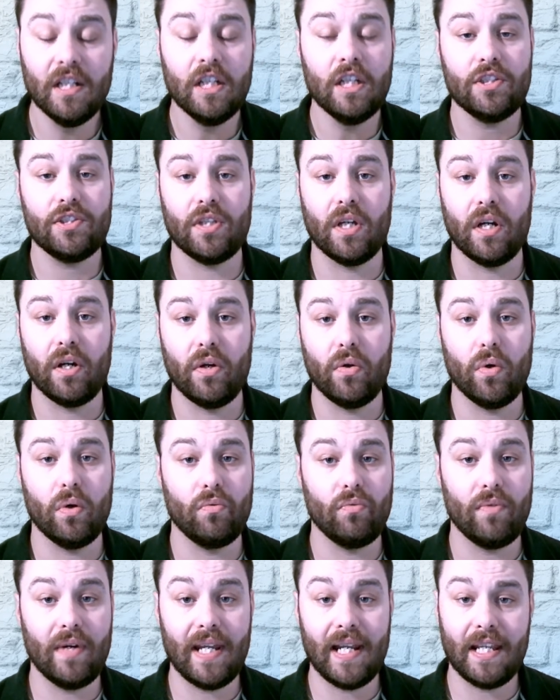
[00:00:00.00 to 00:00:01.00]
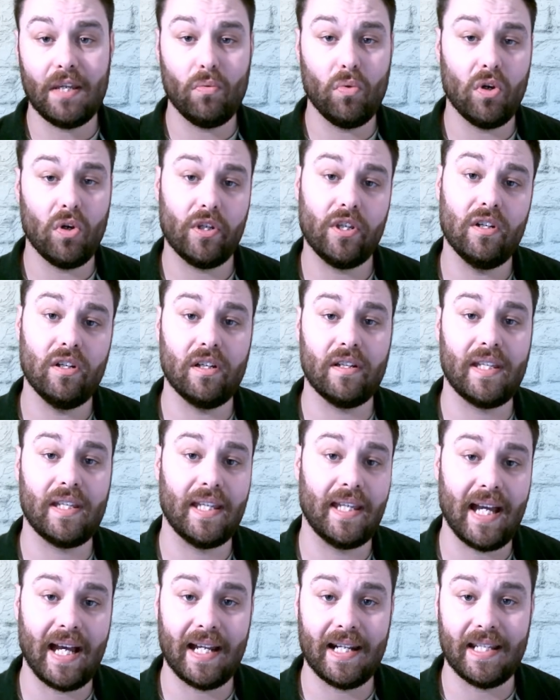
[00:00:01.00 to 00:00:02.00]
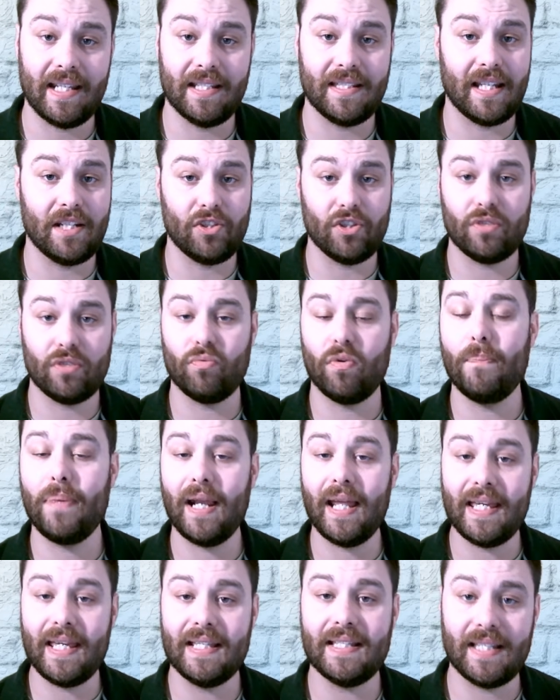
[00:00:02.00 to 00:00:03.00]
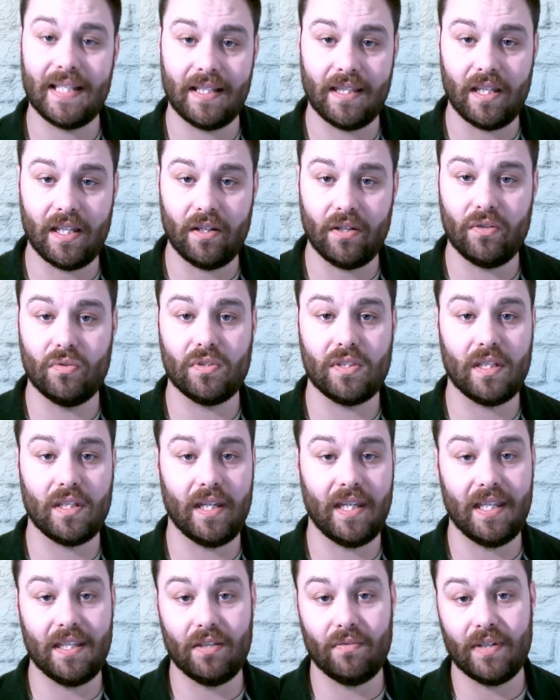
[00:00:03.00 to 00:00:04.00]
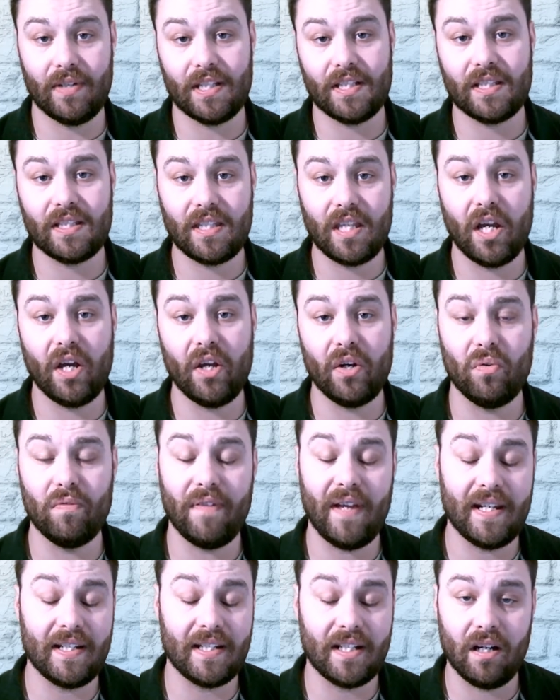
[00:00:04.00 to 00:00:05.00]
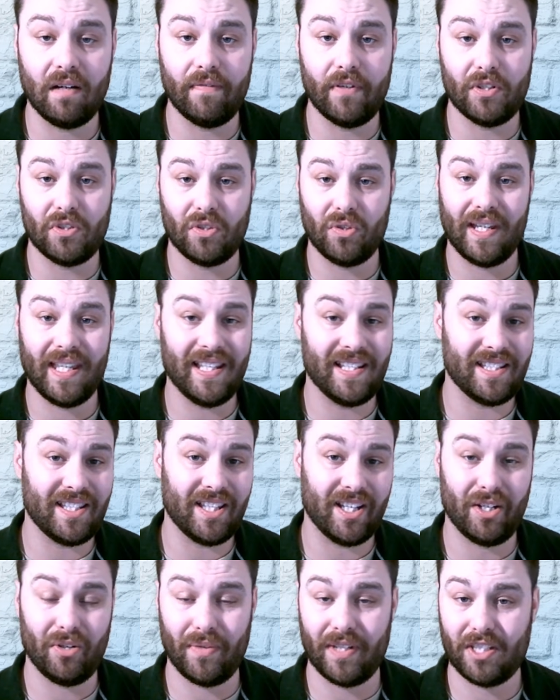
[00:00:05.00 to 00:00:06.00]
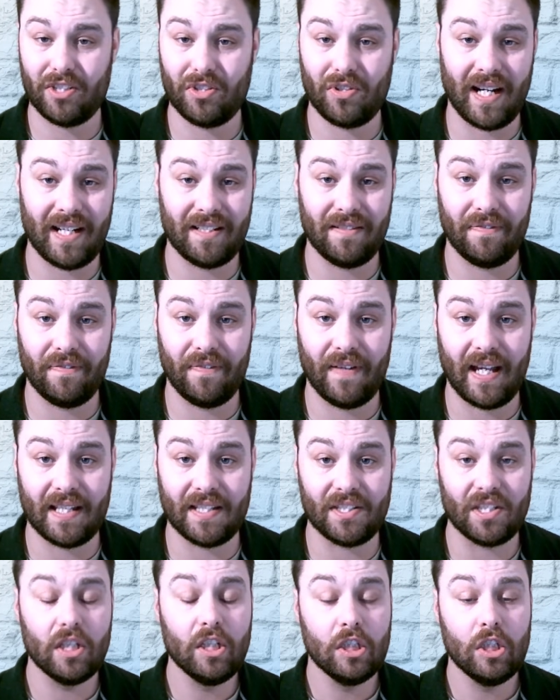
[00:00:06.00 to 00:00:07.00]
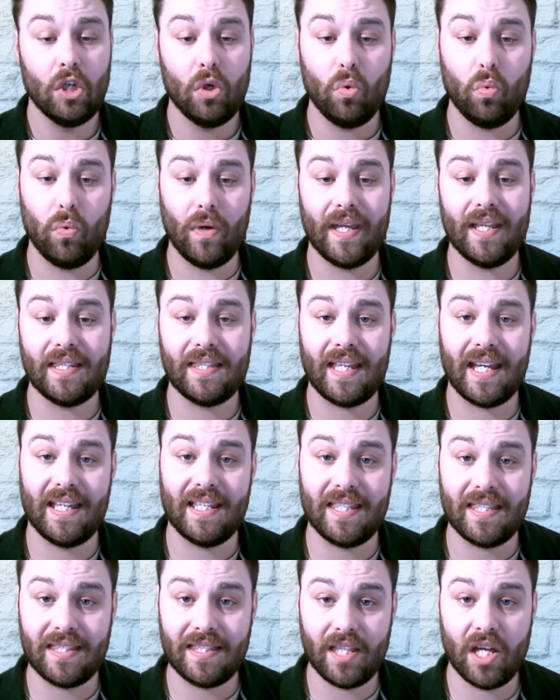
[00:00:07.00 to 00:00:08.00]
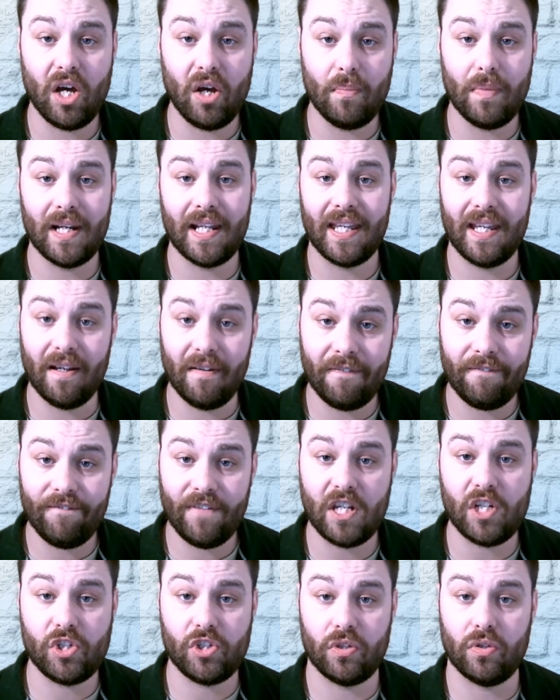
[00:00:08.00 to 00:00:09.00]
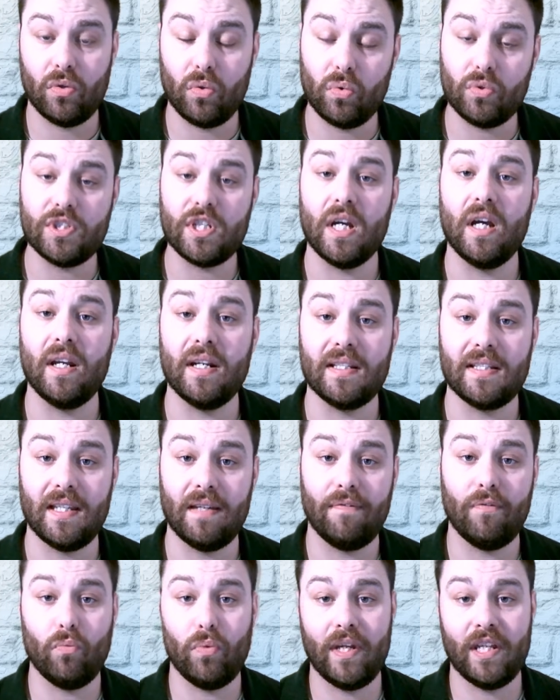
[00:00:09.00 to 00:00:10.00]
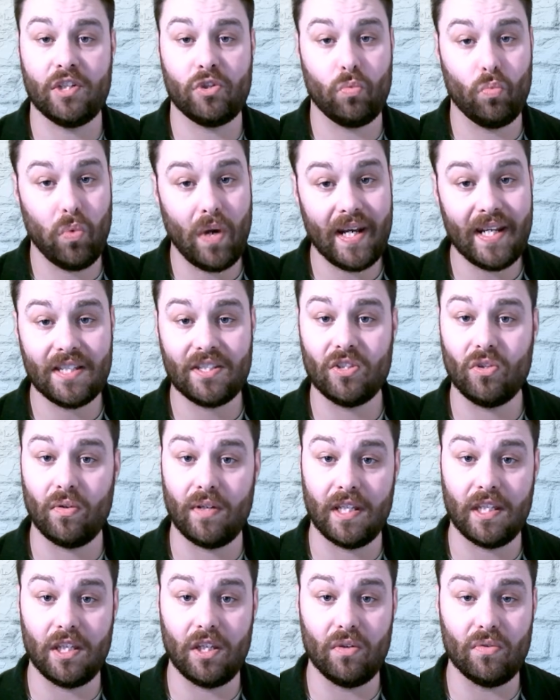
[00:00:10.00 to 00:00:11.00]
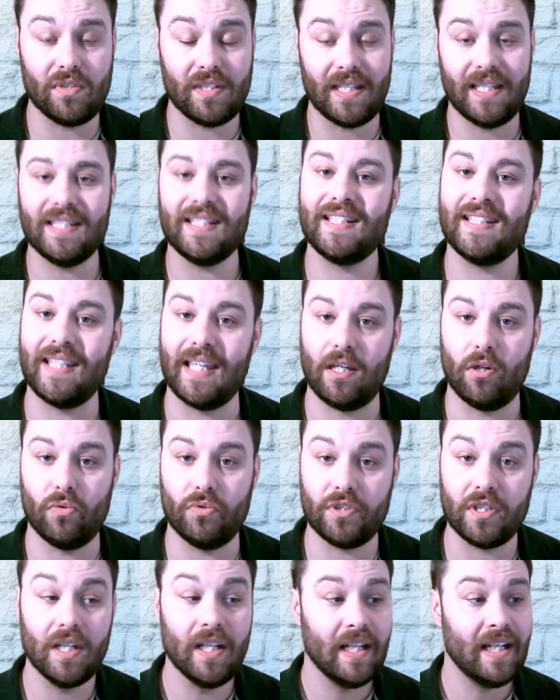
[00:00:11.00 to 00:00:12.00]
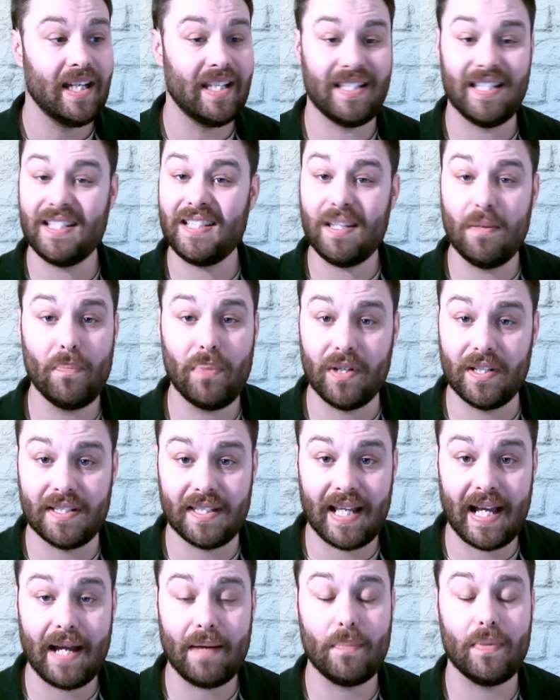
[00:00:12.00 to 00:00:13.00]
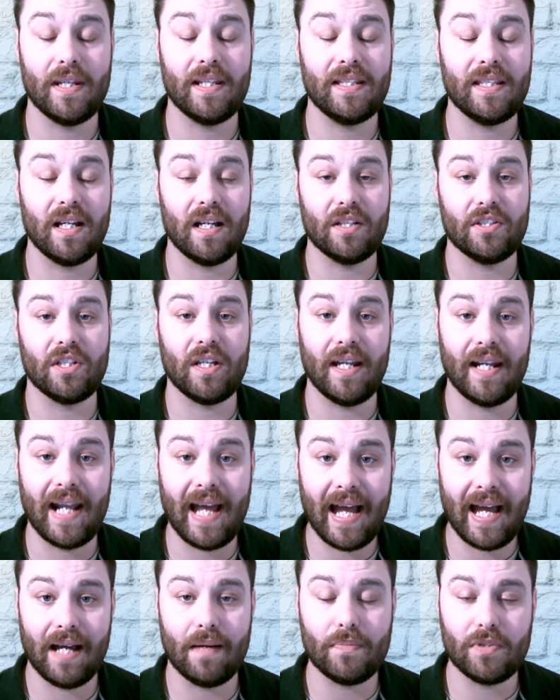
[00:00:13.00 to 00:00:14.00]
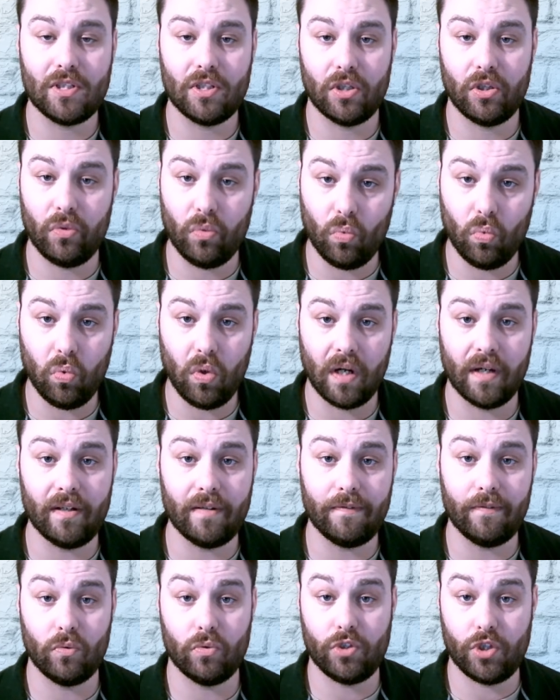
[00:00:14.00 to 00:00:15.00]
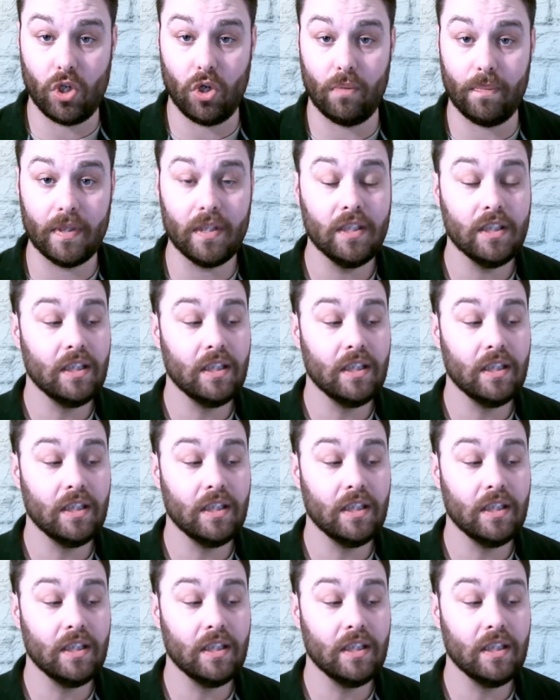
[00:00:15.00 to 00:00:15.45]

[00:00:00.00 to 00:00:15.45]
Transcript: So really what you're looking at is then just replacing those either external vent covers or internal extractor fans with a thermally efficient alternative, which when it's not in use, it seals. It's as simple as that, but it does an absolute wonderful job.